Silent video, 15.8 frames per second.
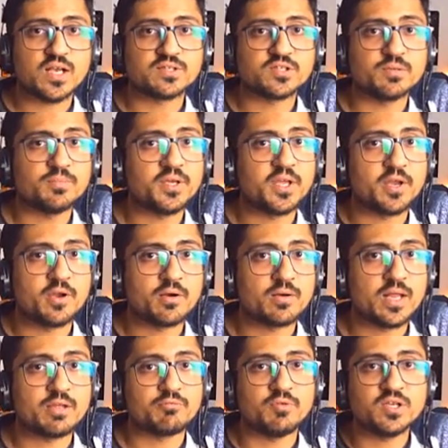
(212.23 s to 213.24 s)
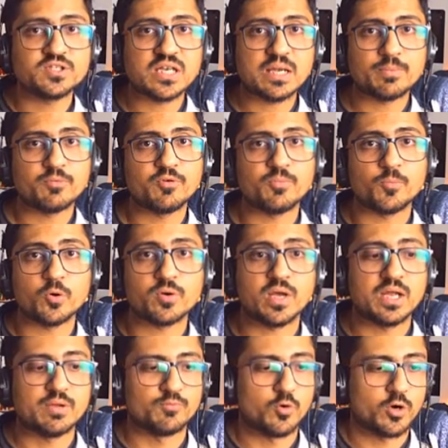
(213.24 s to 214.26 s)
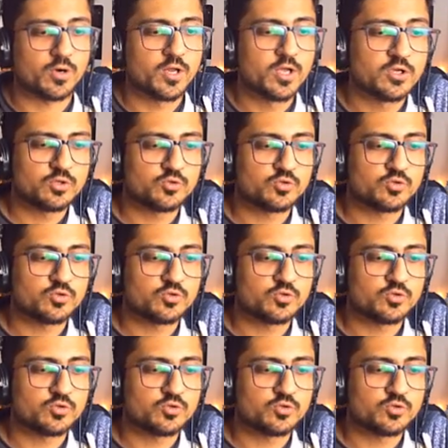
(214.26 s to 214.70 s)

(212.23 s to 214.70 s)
asking me here like which type of report I want.